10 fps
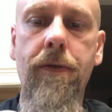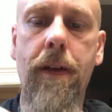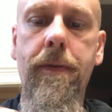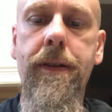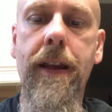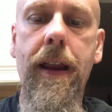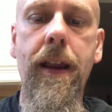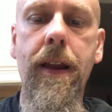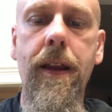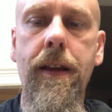I would say
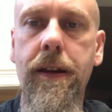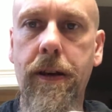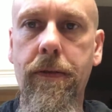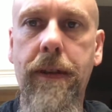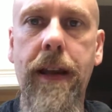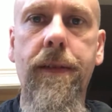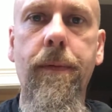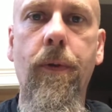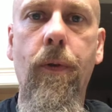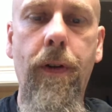take
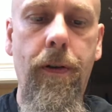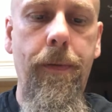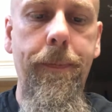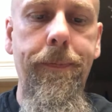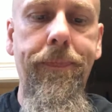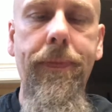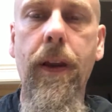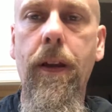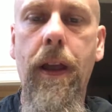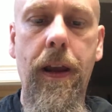some oil
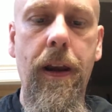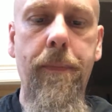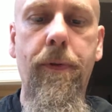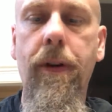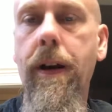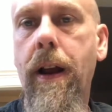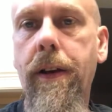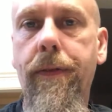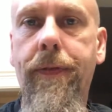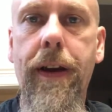and then put it on
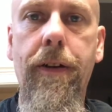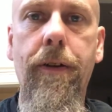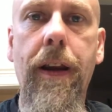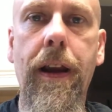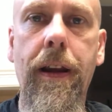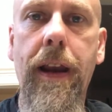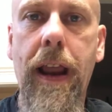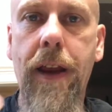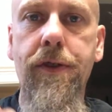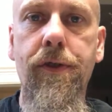your finger, and
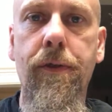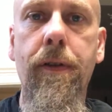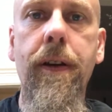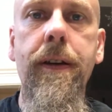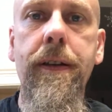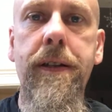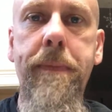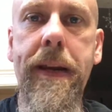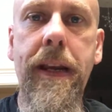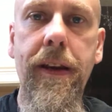as you're
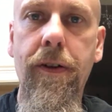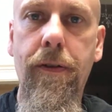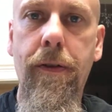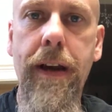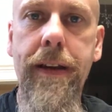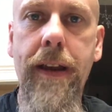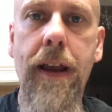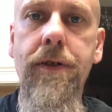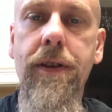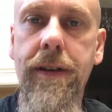speaking your
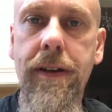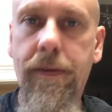intentions and your